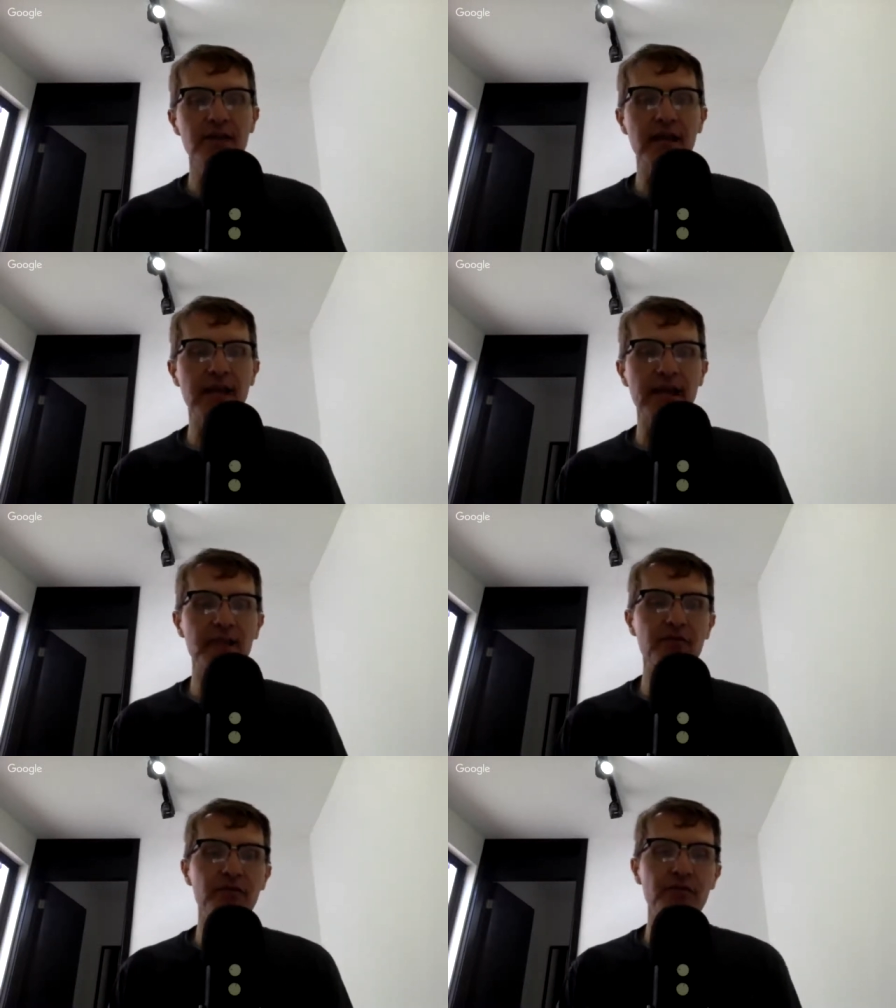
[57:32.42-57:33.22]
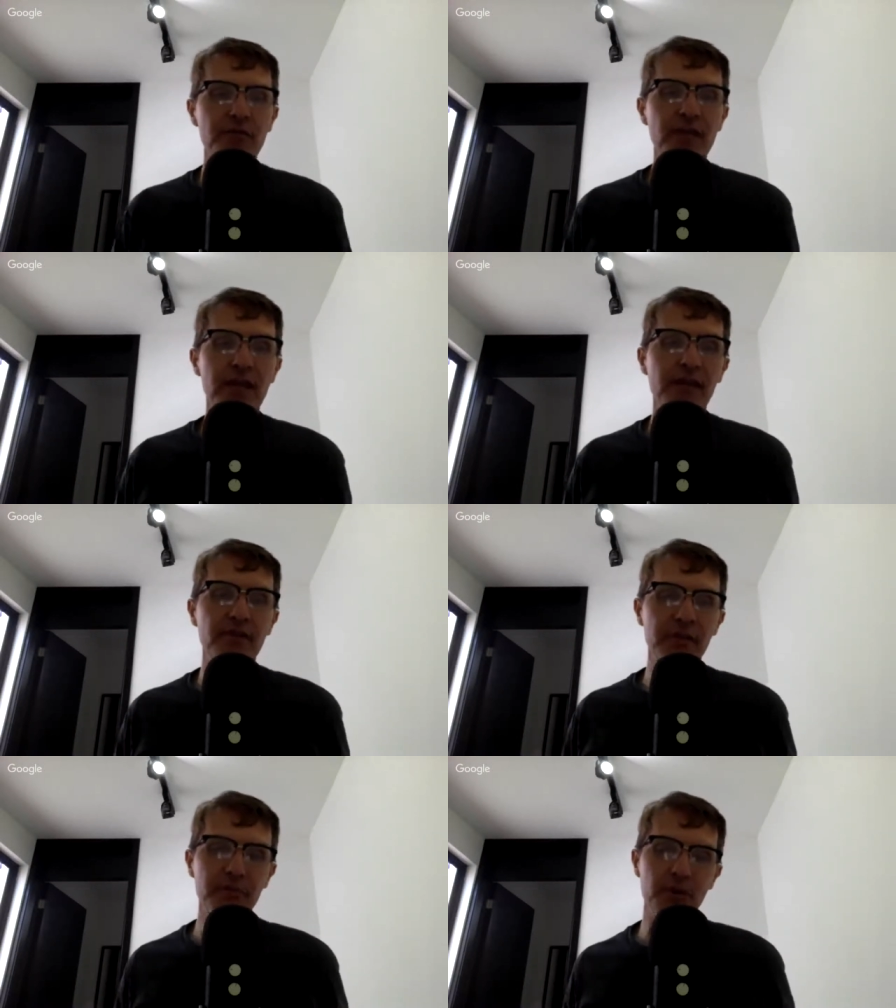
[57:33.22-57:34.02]
they have they
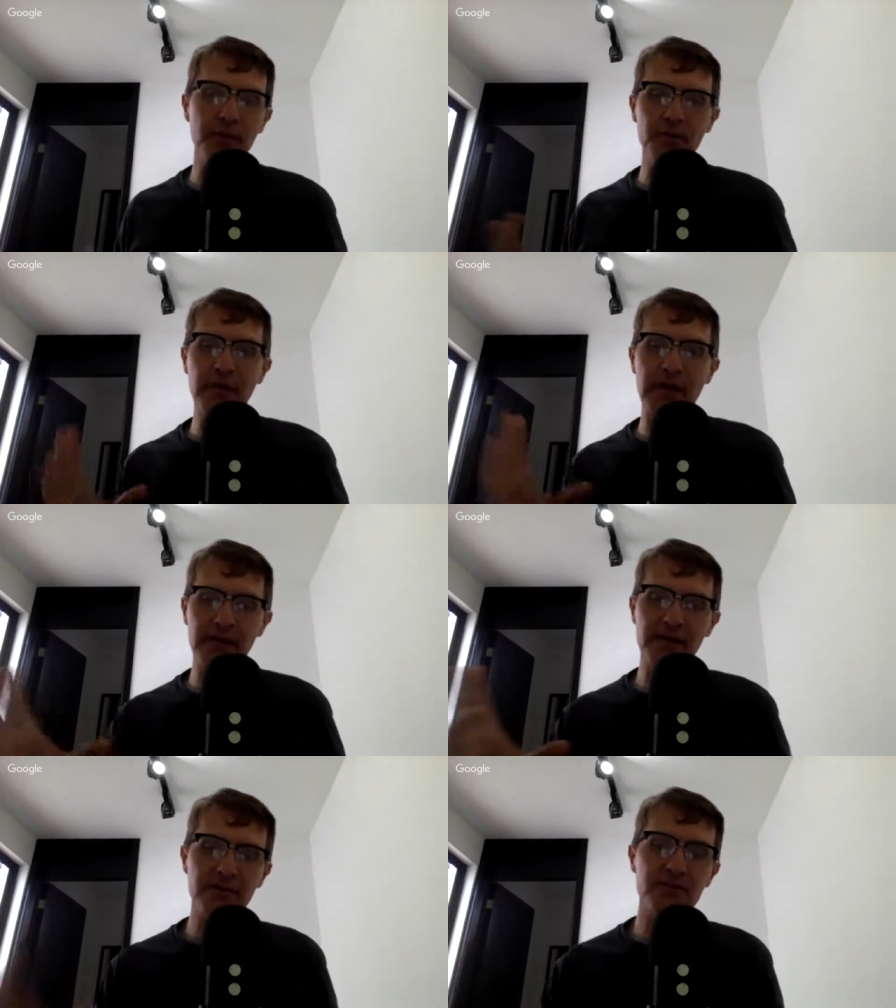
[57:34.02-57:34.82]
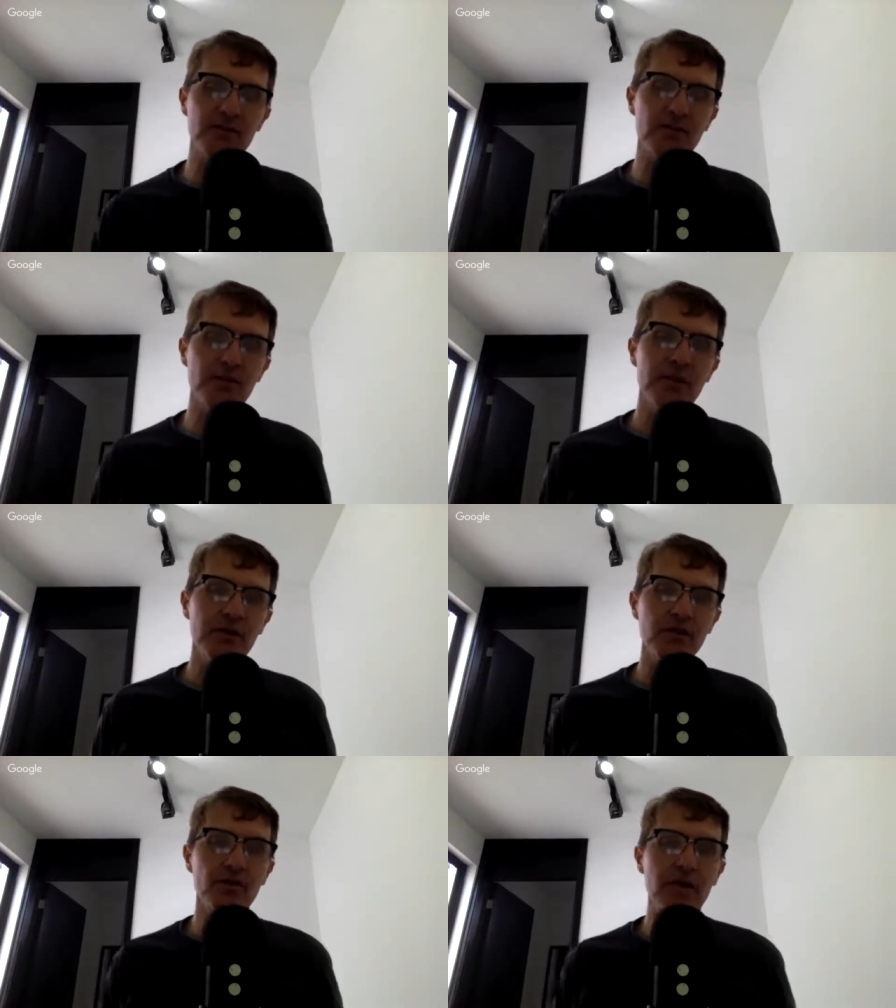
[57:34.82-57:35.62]
have that proper guidance to
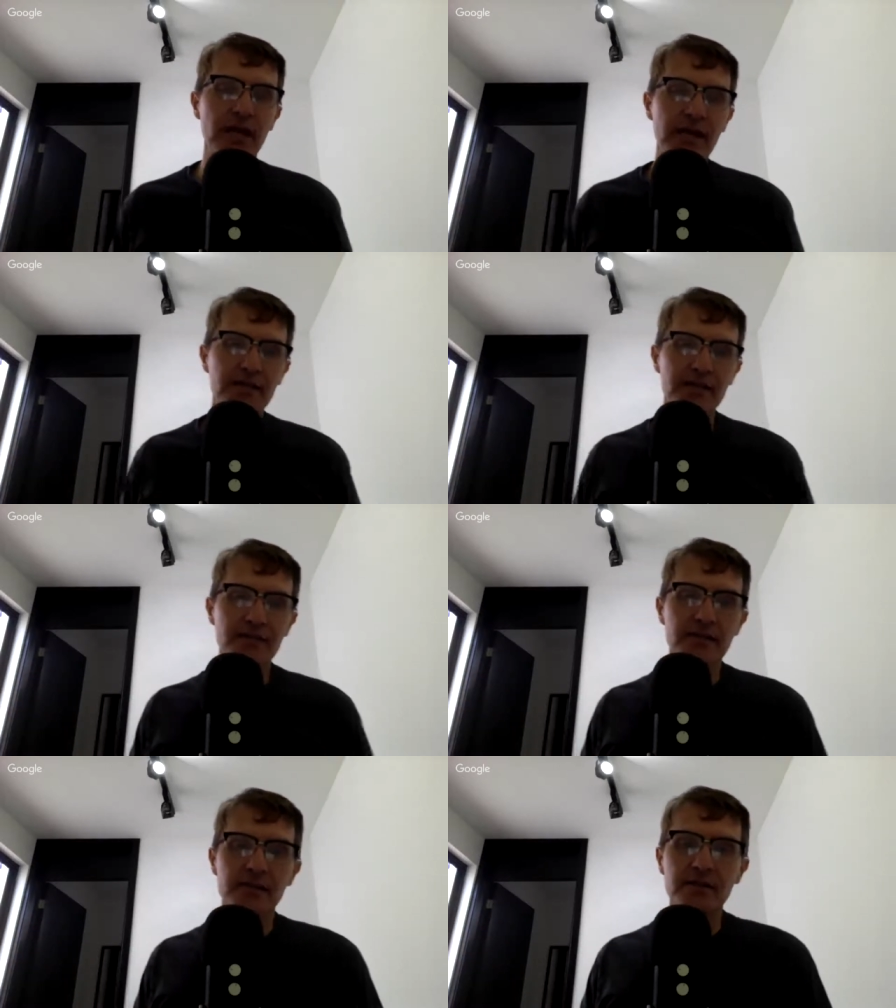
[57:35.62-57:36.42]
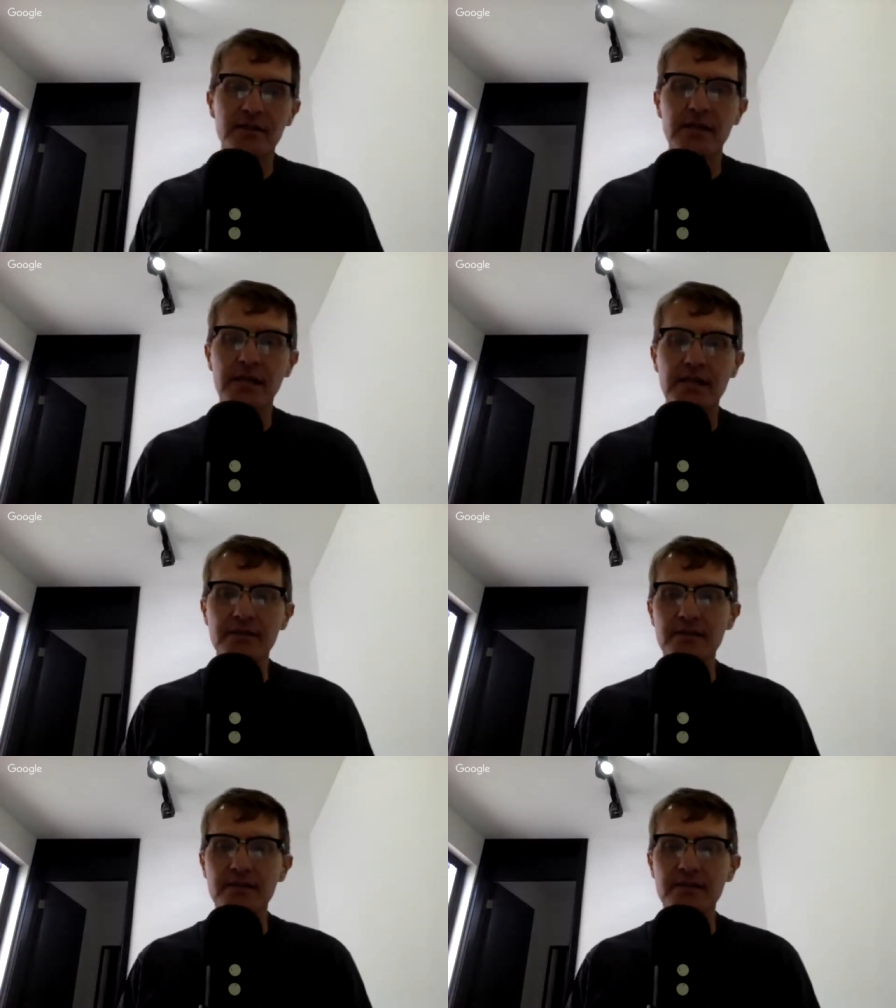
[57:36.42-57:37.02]
create uh,